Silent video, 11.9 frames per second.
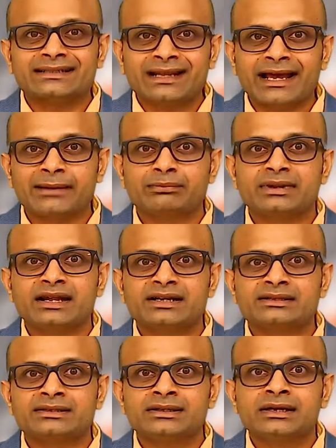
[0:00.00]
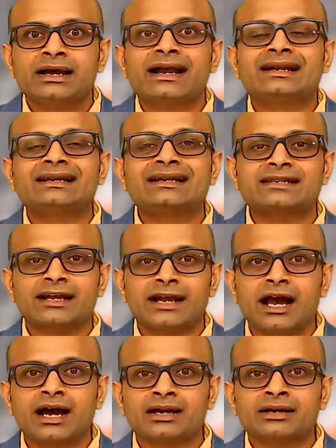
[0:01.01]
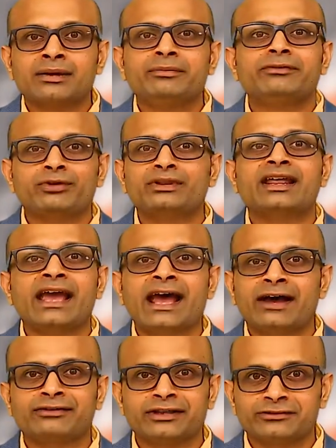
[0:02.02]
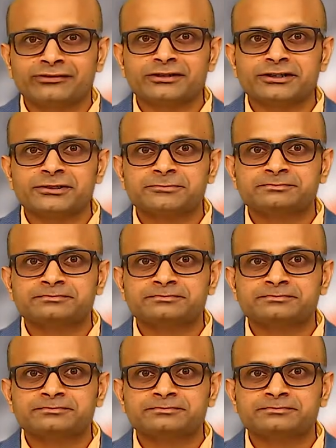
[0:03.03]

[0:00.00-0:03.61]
tablet at least an hour before they have their food.